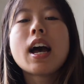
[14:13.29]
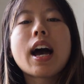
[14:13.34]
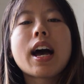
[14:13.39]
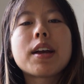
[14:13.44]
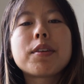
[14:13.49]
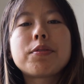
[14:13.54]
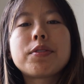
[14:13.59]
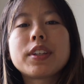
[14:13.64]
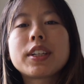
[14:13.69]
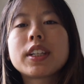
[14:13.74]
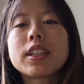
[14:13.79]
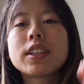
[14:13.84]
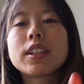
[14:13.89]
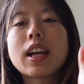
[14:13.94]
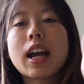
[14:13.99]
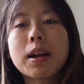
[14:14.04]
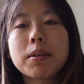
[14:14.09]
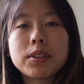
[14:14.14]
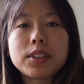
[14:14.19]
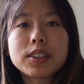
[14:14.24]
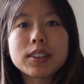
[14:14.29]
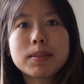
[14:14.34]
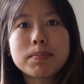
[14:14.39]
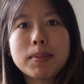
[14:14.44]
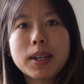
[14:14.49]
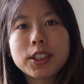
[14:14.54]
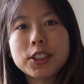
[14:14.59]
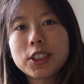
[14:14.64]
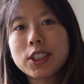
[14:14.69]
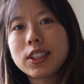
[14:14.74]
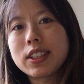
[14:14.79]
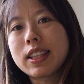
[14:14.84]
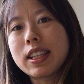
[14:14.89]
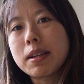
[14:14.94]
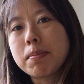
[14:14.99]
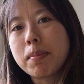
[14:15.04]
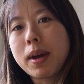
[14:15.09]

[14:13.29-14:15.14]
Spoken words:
I figured I would just mention the